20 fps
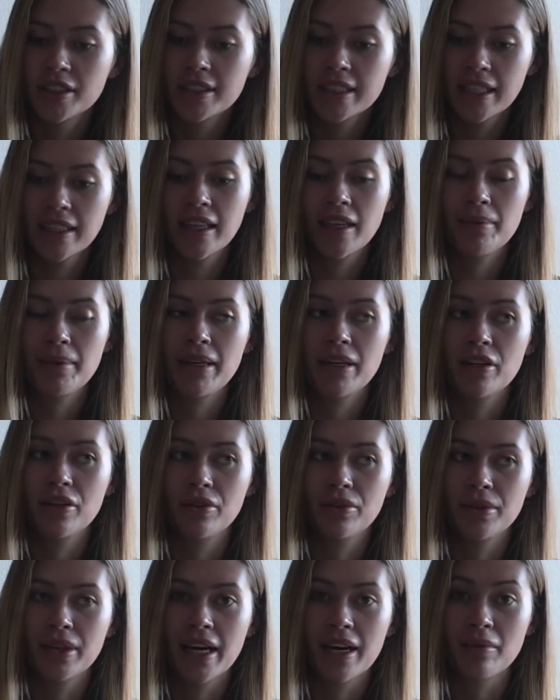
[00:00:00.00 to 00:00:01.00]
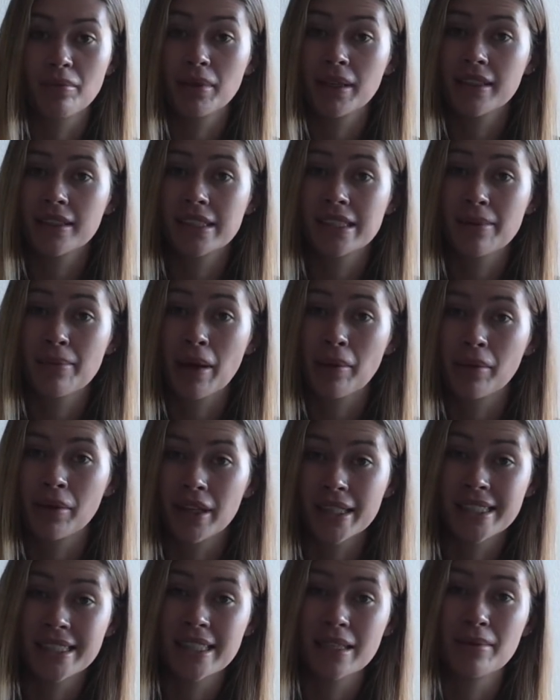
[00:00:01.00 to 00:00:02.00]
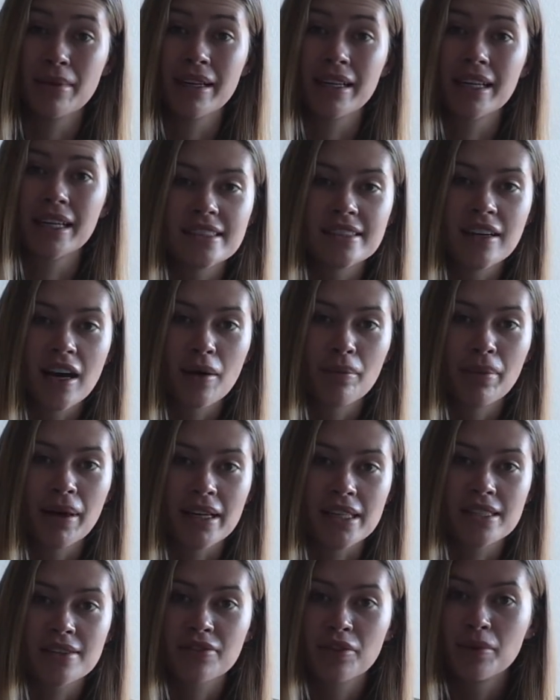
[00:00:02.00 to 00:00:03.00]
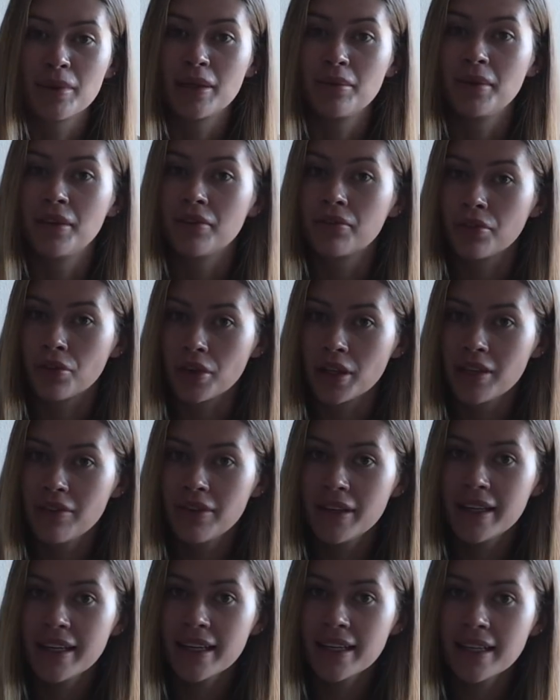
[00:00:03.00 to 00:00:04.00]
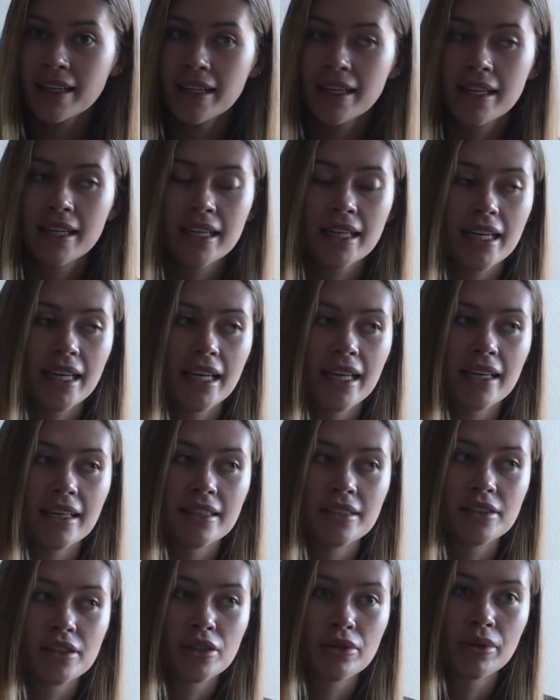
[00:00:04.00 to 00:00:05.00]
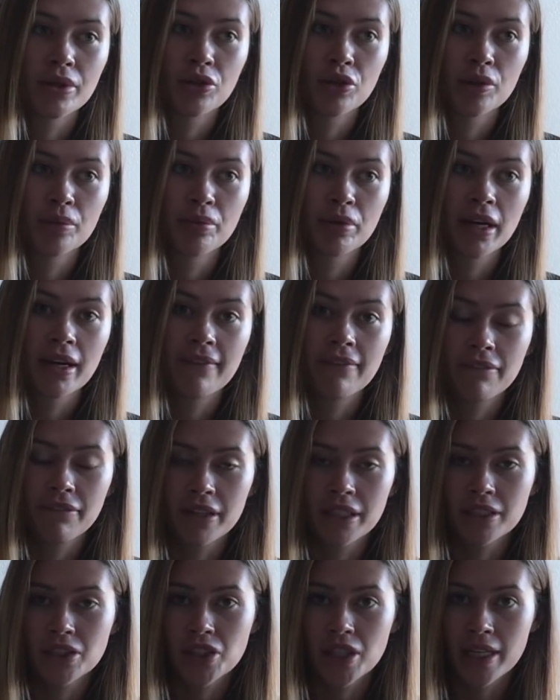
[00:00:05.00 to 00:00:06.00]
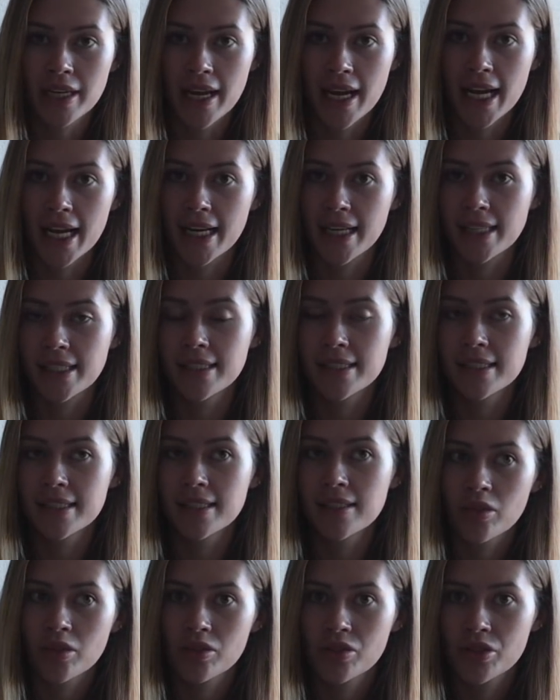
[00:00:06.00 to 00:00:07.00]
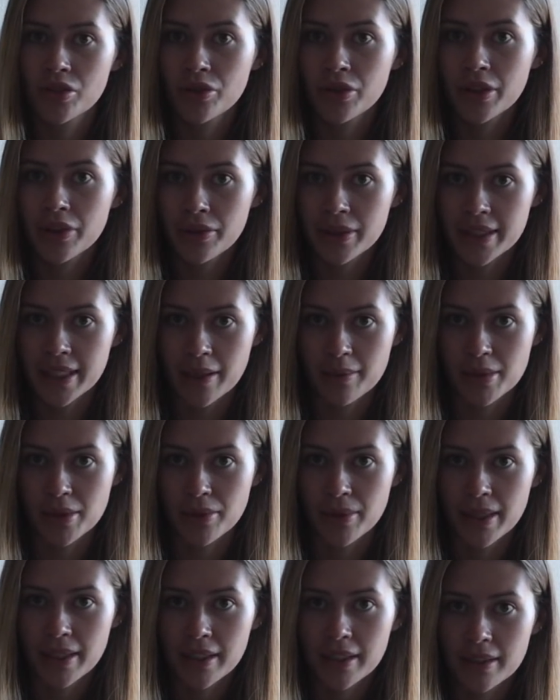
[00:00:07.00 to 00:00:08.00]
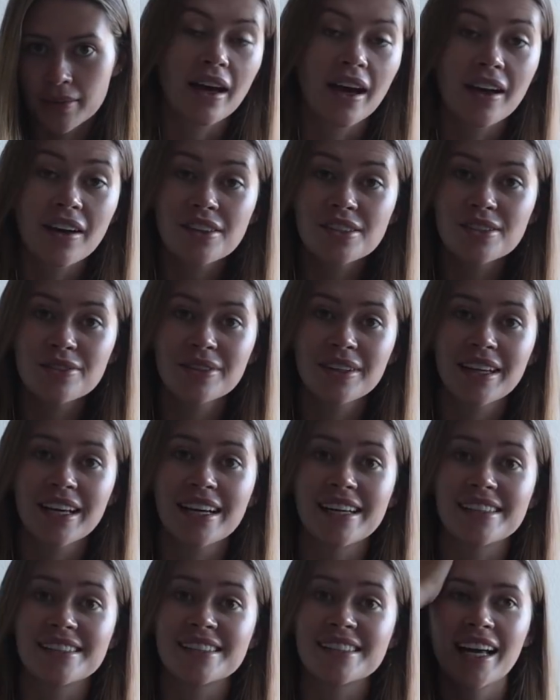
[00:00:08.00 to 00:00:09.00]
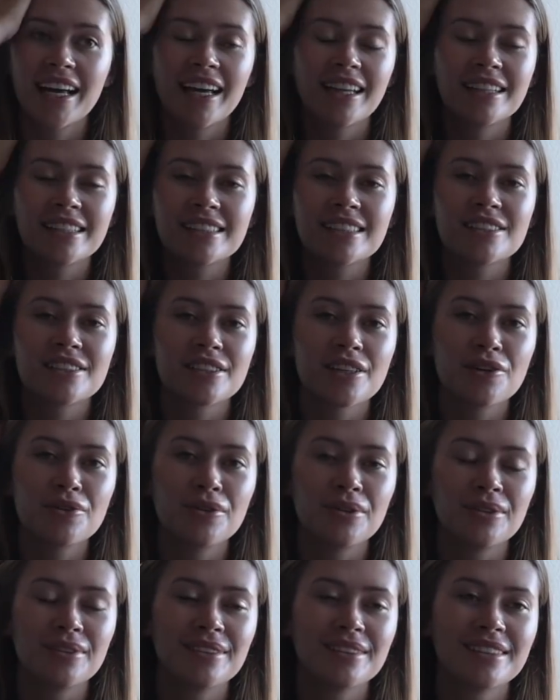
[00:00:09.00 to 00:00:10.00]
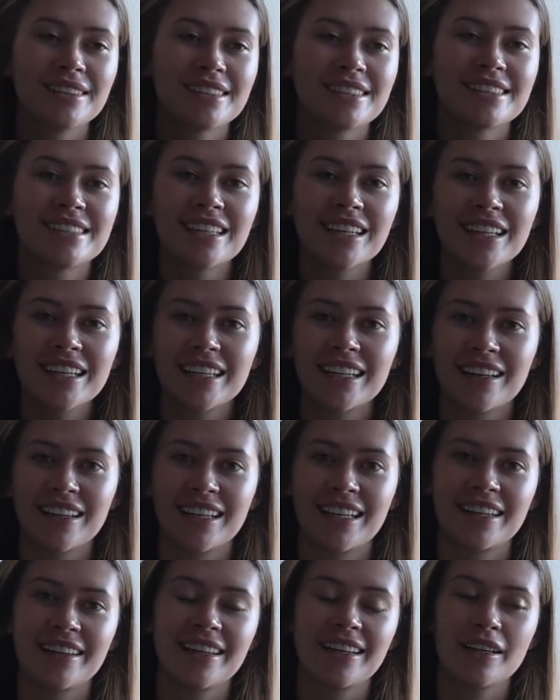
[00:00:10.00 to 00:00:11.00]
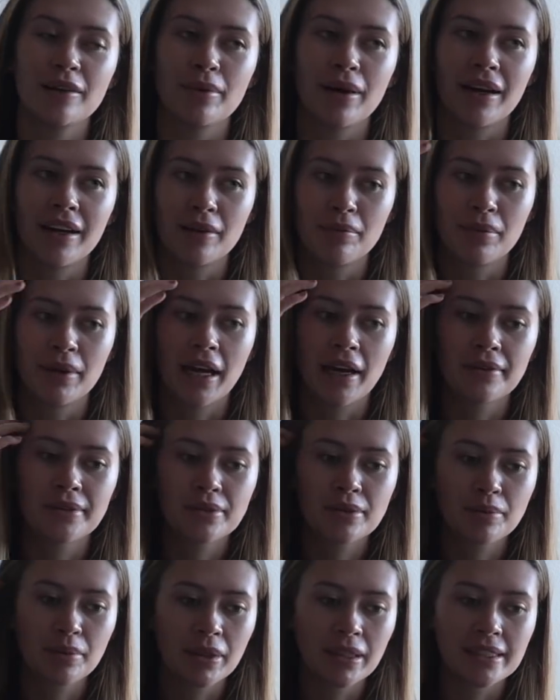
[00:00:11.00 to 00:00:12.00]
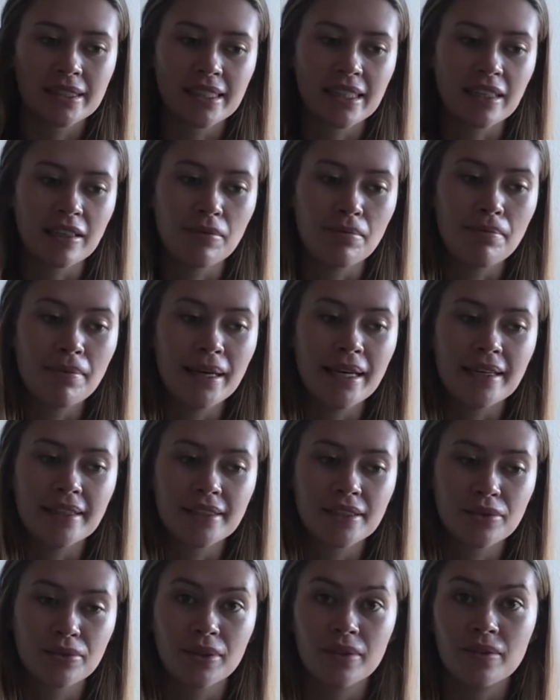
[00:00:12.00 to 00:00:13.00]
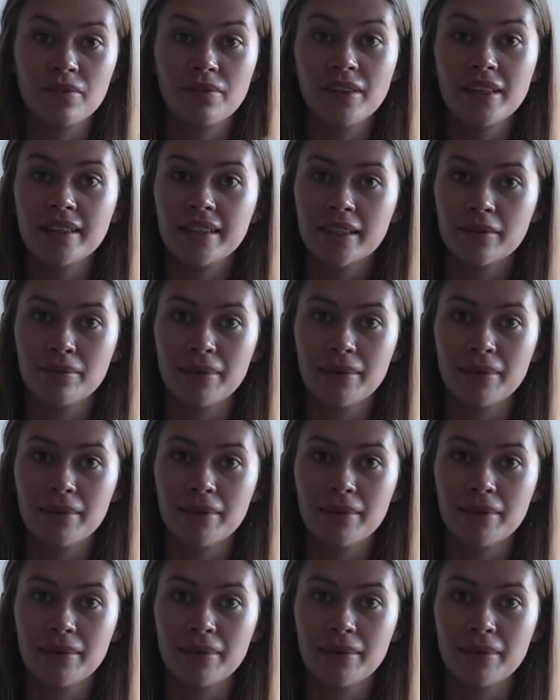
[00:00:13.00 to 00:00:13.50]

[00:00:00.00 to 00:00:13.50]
did let me know that because I'm hypoglycemic, it's not best for me to be fully vegan and to incorporate fish and eggs two to three times a week. I also realized, and this is so silly now that I think about it, but I was replacing meat with vegan